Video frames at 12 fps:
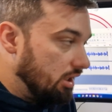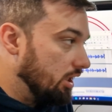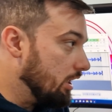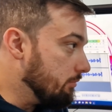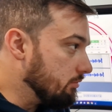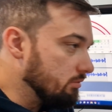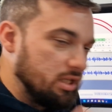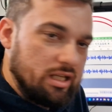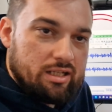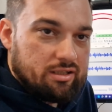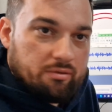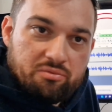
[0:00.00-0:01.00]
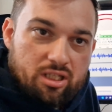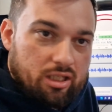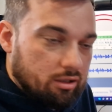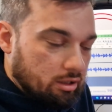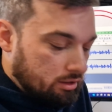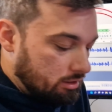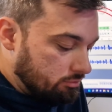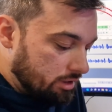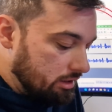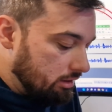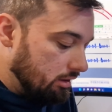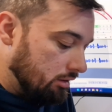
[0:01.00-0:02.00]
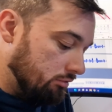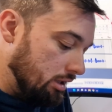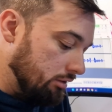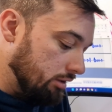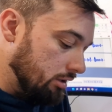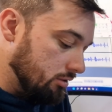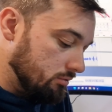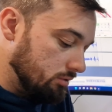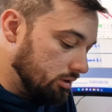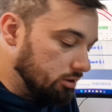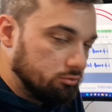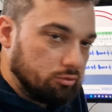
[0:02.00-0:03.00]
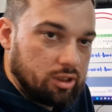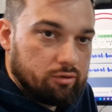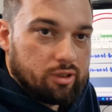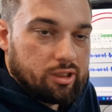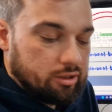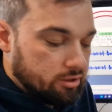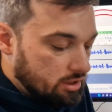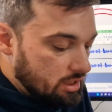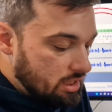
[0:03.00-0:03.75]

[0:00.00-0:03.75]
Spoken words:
and it is absolutely a great cooler, really good.